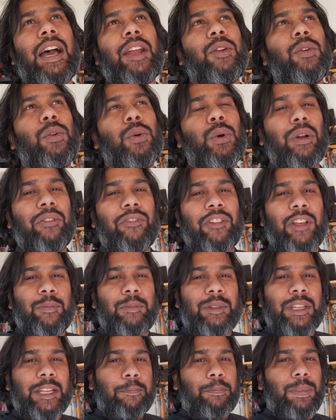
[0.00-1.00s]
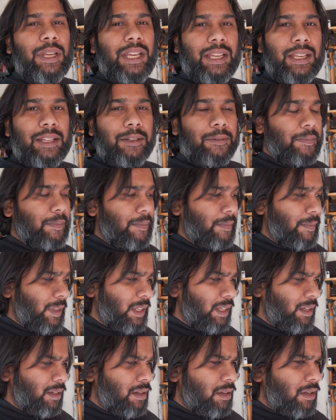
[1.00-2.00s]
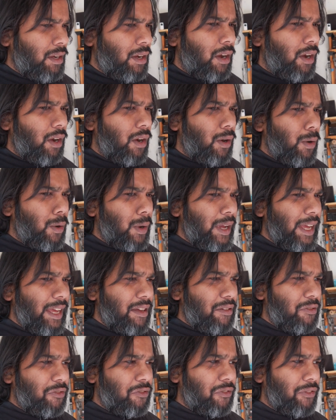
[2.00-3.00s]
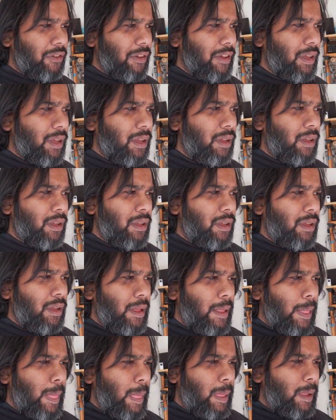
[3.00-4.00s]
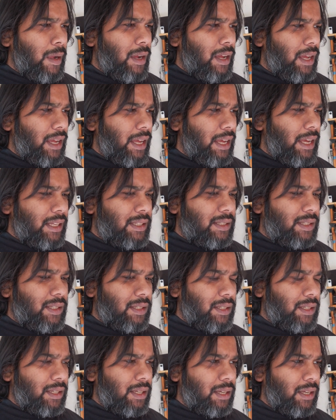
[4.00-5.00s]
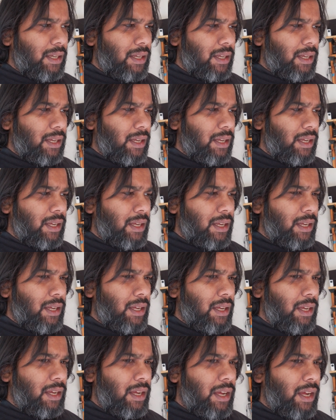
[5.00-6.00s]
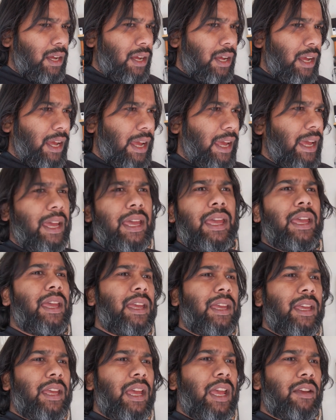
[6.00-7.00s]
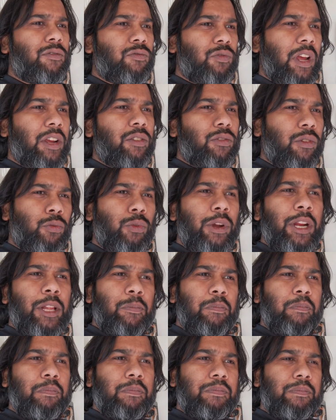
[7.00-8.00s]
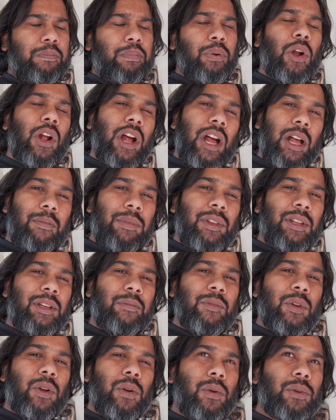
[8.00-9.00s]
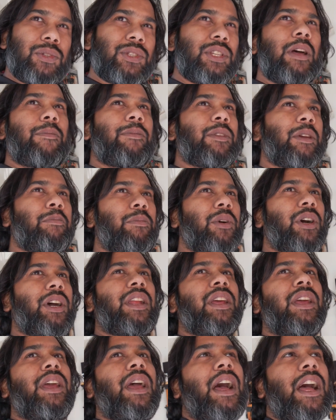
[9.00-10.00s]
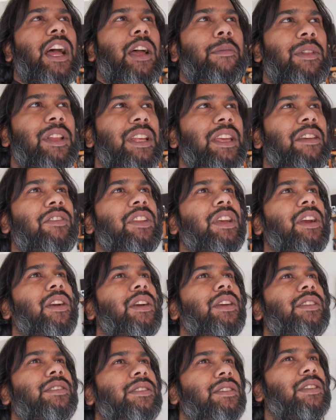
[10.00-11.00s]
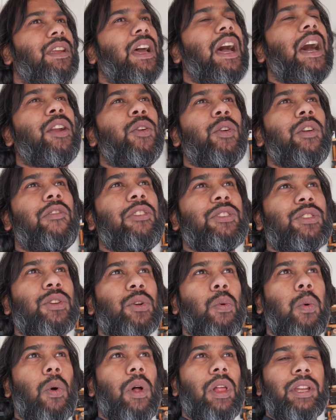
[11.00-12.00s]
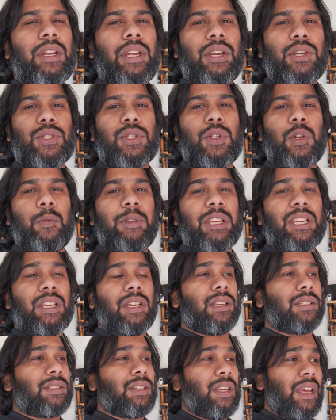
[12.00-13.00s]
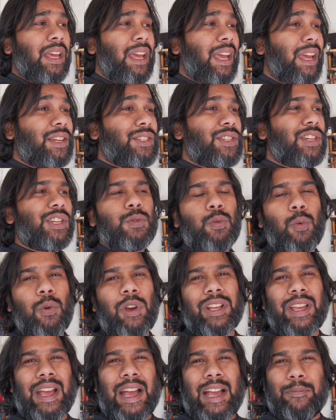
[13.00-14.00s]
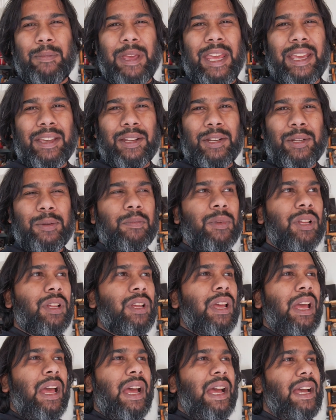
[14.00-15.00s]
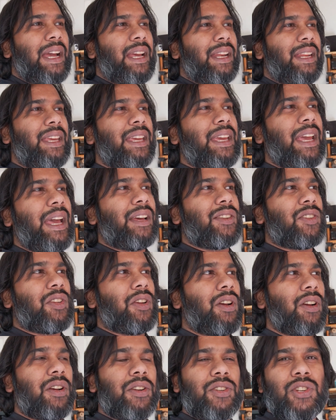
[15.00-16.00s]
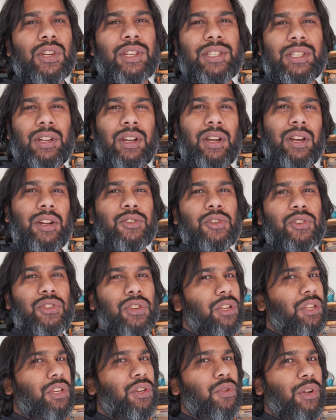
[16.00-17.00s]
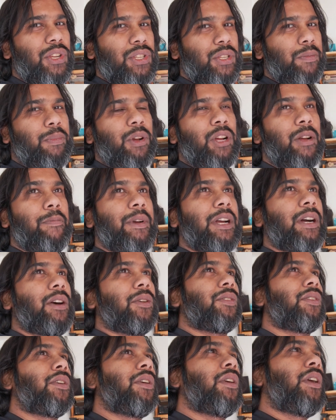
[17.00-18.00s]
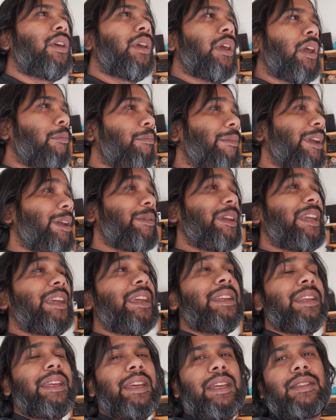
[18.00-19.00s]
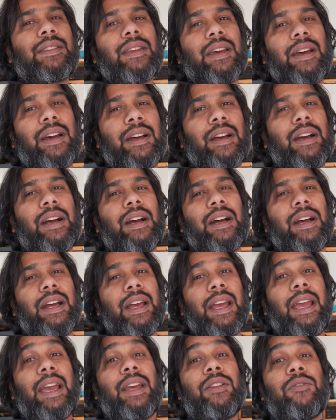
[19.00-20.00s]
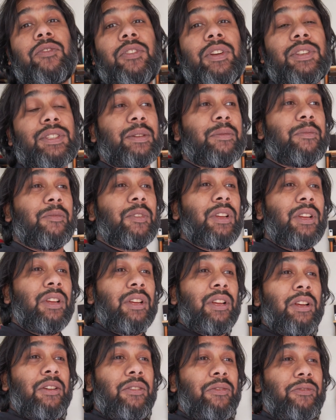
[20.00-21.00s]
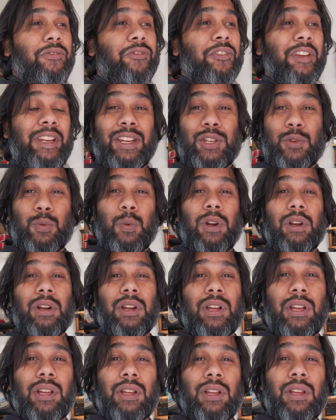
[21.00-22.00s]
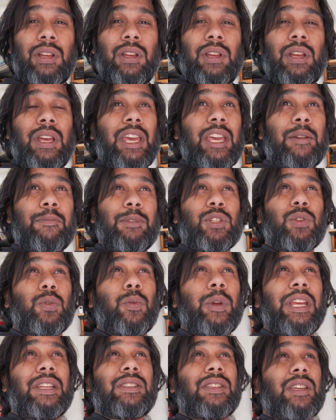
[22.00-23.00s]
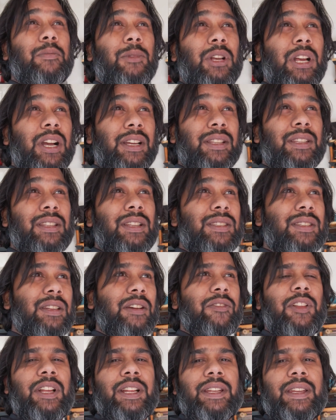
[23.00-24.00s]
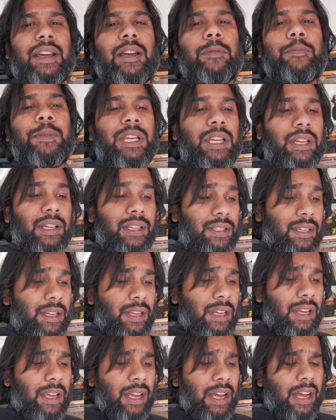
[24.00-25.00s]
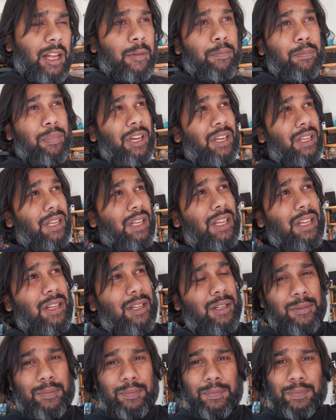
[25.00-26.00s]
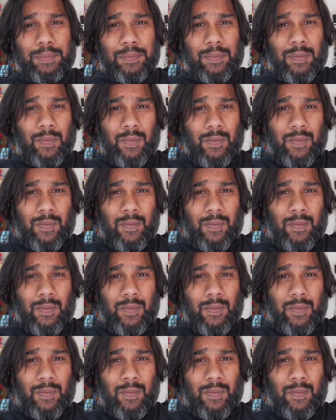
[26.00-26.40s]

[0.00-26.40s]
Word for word: I don't know if I'm nitpicking or if it's a, a, a real problem or something, but I believe there is, I don't know if it's a quality issue because it's just one guy making them and he has hundreds and hundreds of units to pump out. Maybe he needs a, a hand for some finish work in between, some cutting and stuff like that, because I'll put a, um,